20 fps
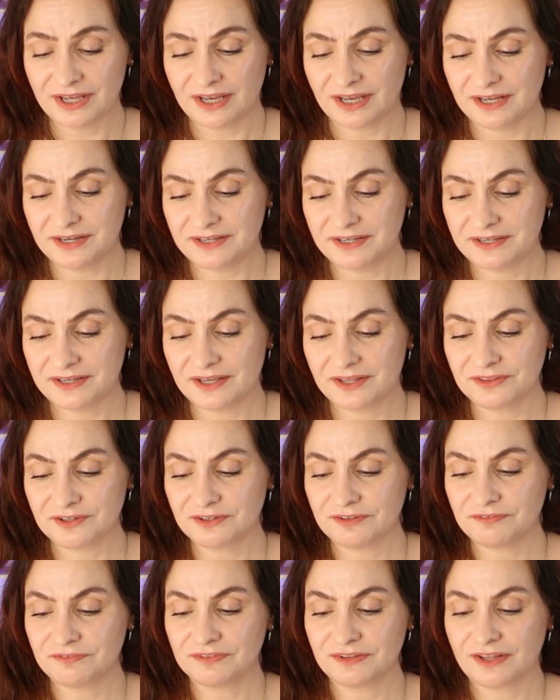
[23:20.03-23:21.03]

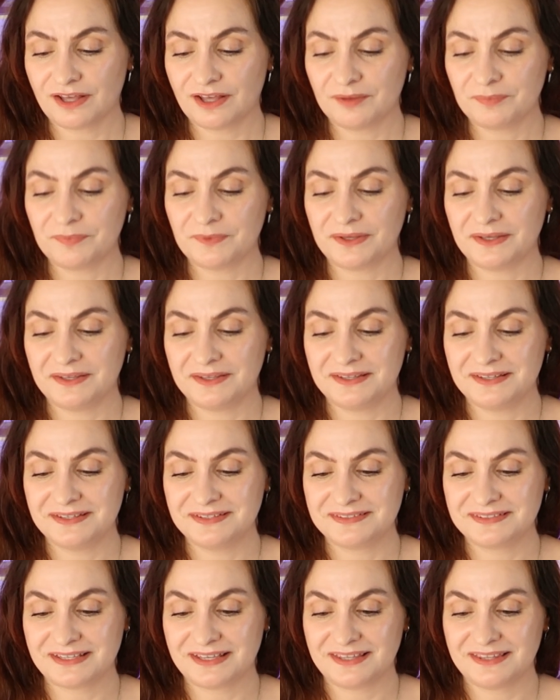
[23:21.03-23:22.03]
Another flop
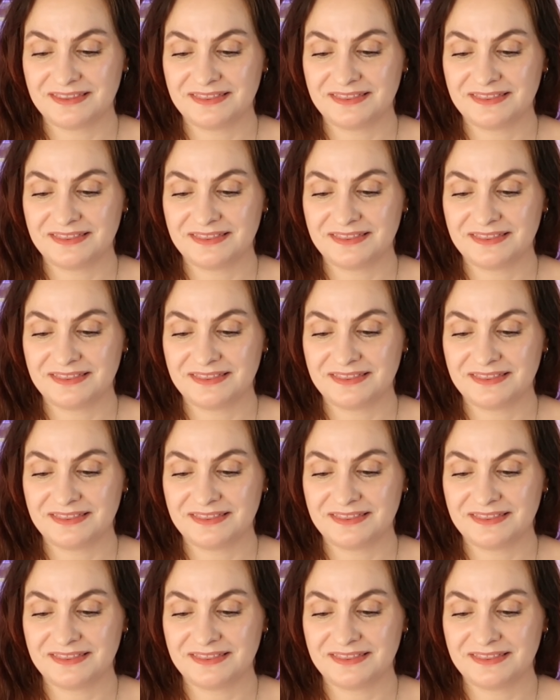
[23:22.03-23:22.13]
is